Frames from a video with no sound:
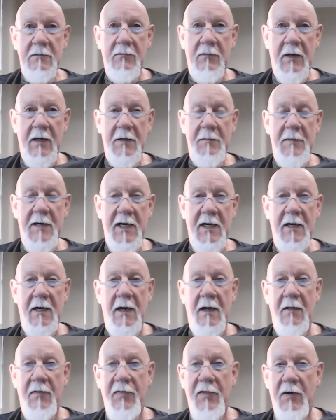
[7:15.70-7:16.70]
Wait a minute.
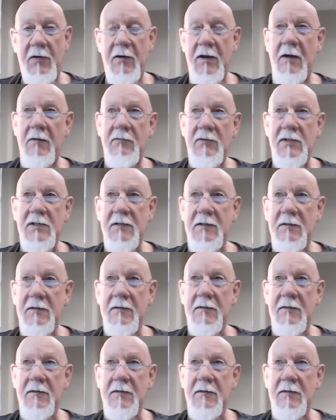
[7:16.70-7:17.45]
I thought I was